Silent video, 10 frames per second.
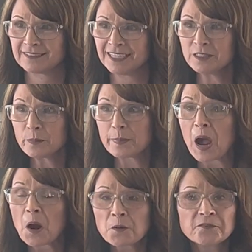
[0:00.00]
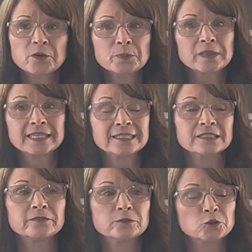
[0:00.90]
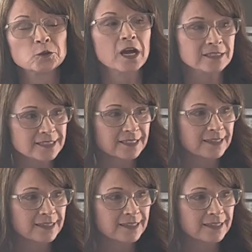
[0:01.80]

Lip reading: That's a powerful place of trust.